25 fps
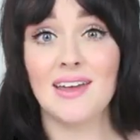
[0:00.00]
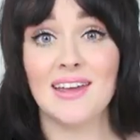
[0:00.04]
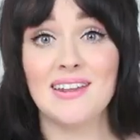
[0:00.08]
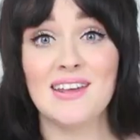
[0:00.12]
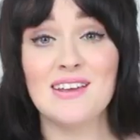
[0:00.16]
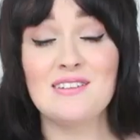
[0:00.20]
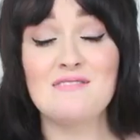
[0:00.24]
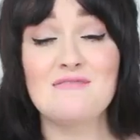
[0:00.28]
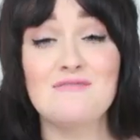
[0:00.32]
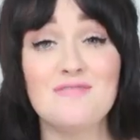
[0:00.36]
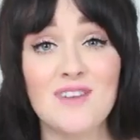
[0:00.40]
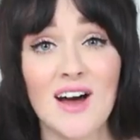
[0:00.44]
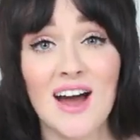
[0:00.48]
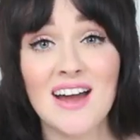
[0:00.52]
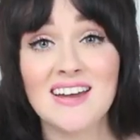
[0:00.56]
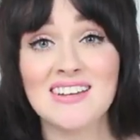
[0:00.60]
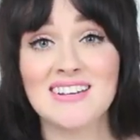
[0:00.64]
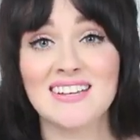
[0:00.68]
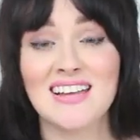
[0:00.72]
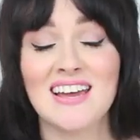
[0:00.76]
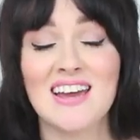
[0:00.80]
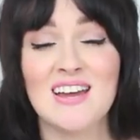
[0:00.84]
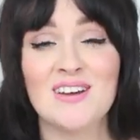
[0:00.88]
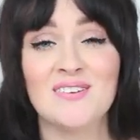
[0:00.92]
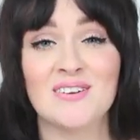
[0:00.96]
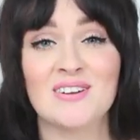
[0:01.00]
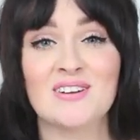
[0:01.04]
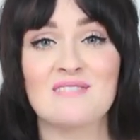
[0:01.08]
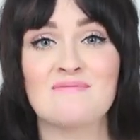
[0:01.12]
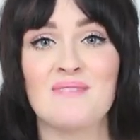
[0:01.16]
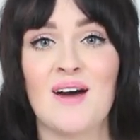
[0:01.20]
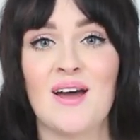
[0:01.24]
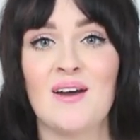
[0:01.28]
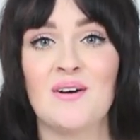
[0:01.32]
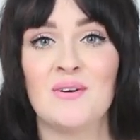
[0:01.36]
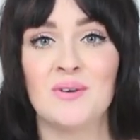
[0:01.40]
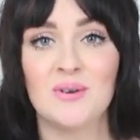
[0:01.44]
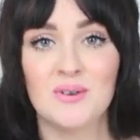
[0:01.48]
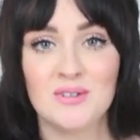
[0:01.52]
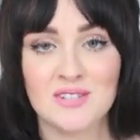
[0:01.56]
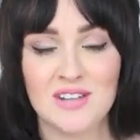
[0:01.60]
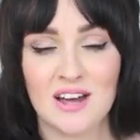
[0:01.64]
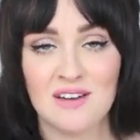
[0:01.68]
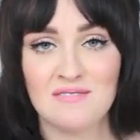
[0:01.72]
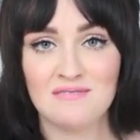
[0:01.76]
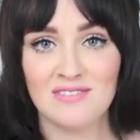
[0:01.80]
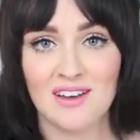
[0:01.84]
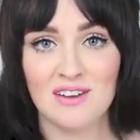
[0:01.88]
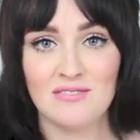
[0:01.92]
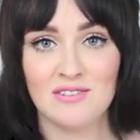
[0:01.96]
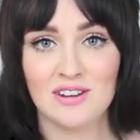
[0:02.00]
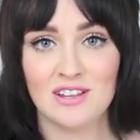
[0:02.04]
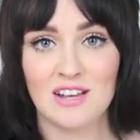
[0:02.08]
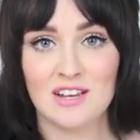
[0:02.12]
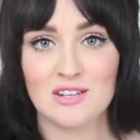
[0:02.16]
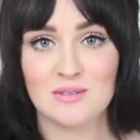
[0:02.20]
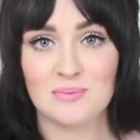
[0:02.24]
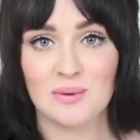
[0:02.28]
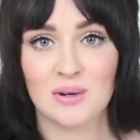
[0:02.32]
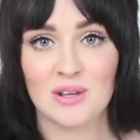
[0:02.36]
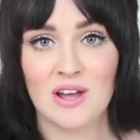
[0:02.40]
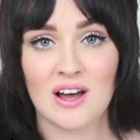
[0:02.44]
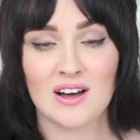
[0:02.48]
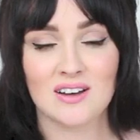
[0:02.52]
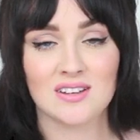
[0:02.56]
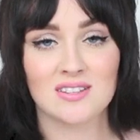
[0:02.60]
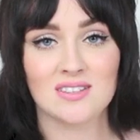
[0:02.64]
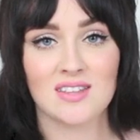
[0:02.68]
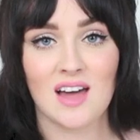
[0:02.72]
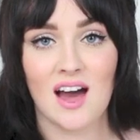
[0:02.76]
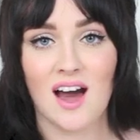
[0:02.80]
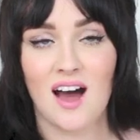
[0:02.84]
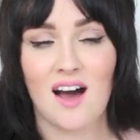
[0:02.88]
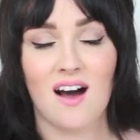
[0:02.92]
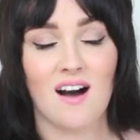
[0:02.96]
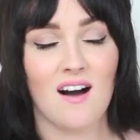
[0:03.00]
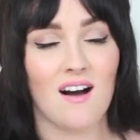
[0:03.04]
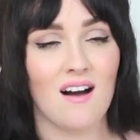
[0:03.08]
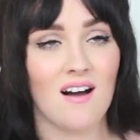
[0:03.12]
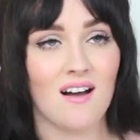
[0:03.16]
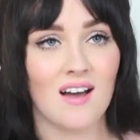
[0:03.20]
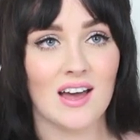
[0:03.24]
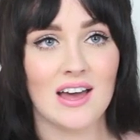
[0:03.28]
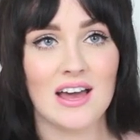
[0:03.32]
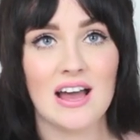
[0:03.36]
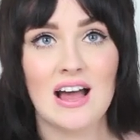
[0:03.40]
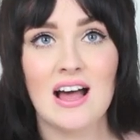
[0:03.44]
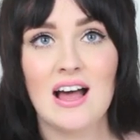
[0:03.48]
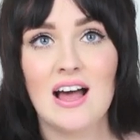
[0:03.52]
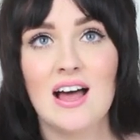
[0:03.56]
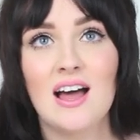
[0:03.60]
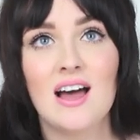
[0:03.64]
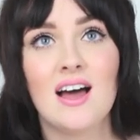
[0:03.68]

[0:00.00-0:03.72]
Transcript: And then finally, one of my all-time favourite Lush products that I